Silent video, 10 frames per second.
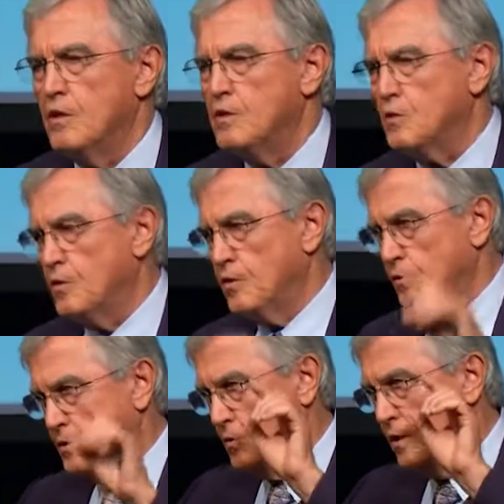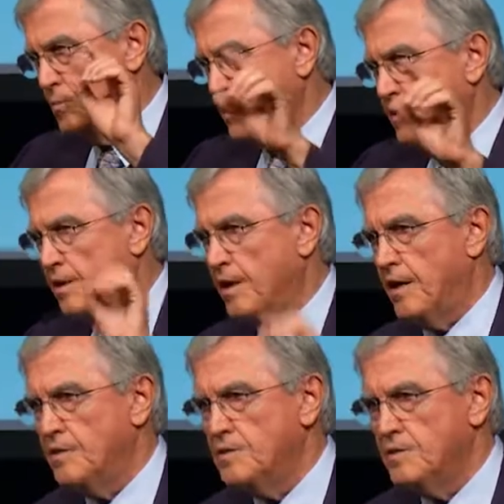So those Olympian
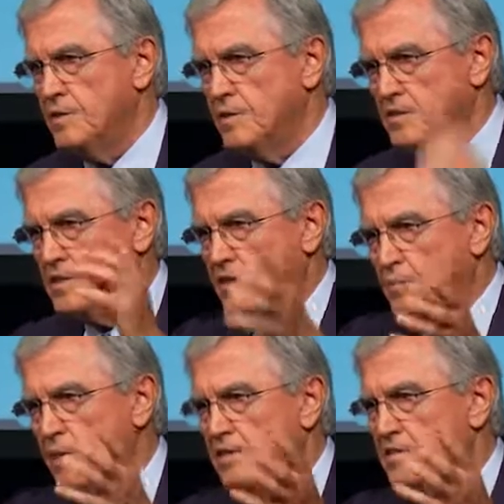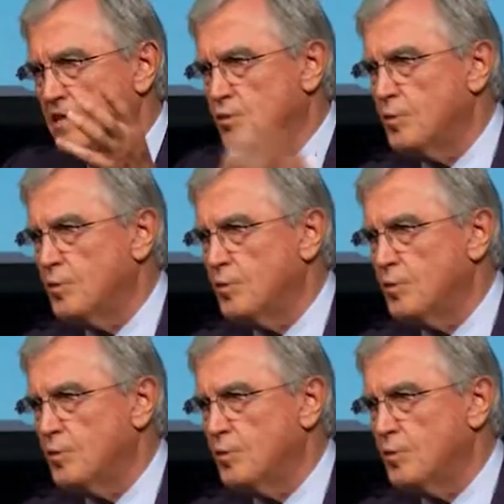gods, 6 men, 6